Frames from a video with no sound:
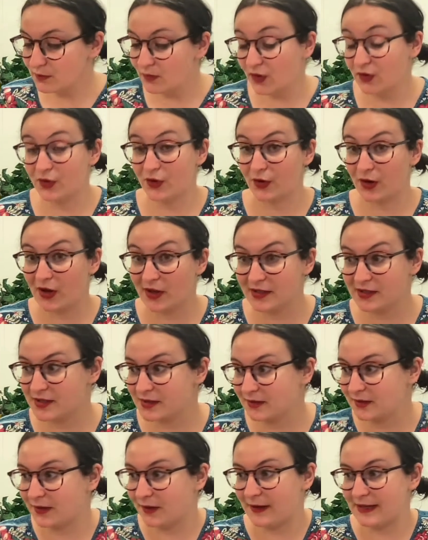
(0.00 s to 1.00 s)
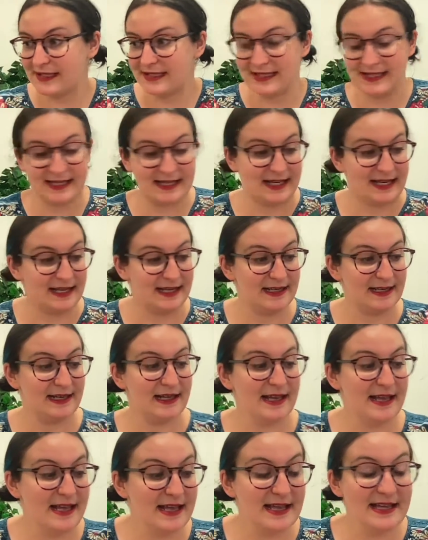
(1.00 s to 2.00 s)
You're also going to need
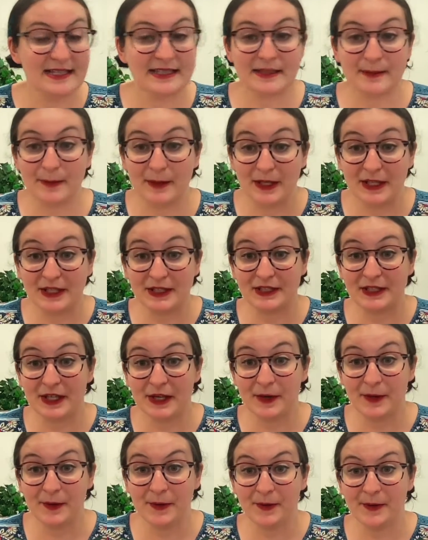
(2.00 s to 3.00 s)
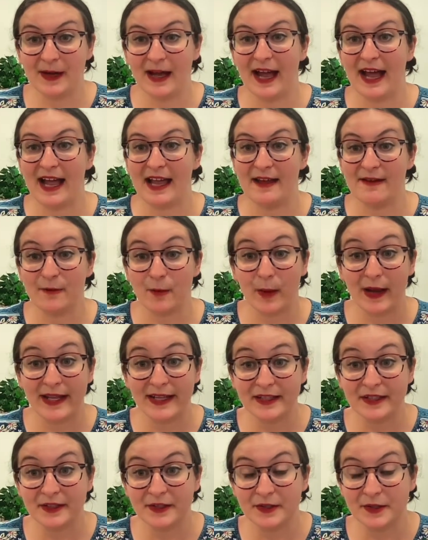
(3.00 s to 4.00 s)
some glue. I have white
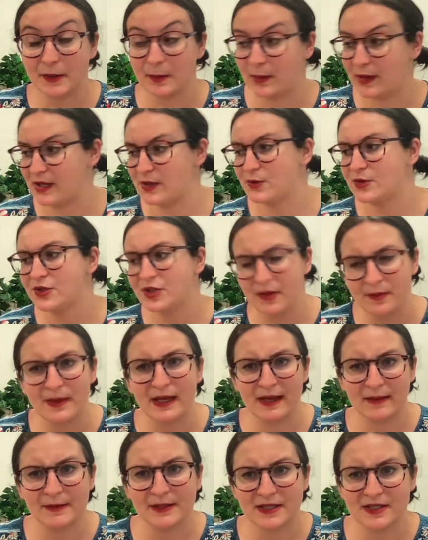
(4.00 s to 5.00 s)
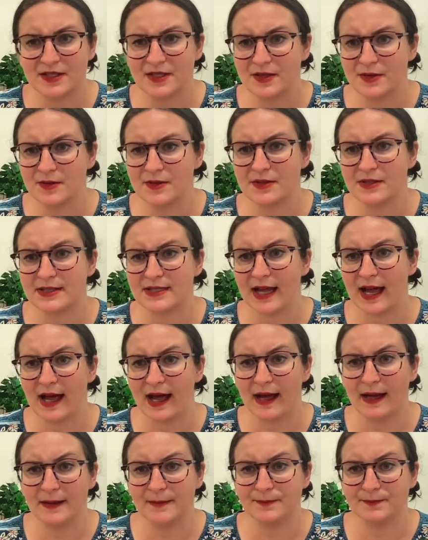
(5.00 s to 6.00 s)
glue, but you should be able to use
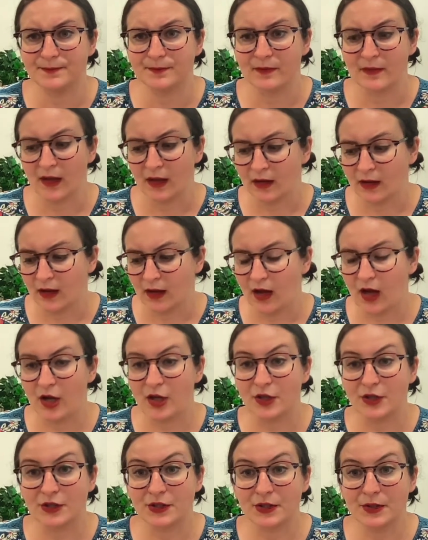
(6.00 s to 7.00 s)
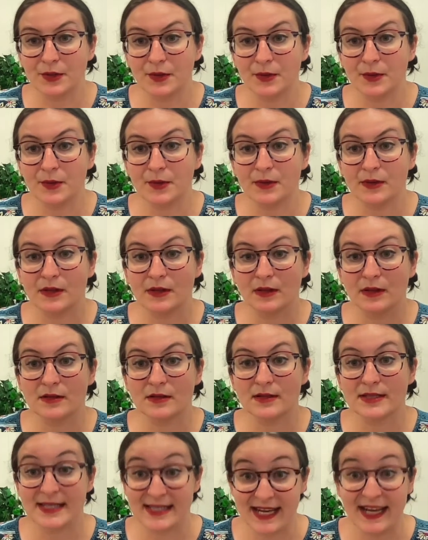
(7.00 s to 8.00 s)
a glue
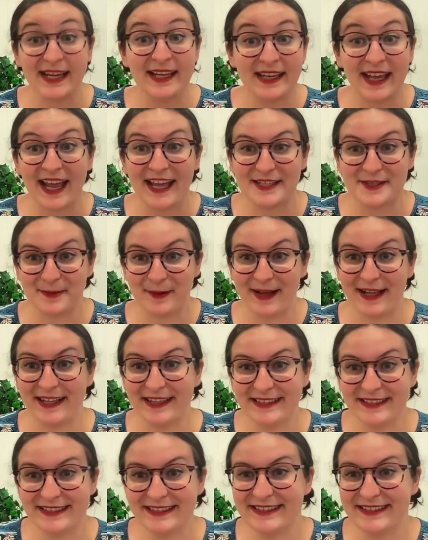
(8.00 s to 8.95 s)
stick as well.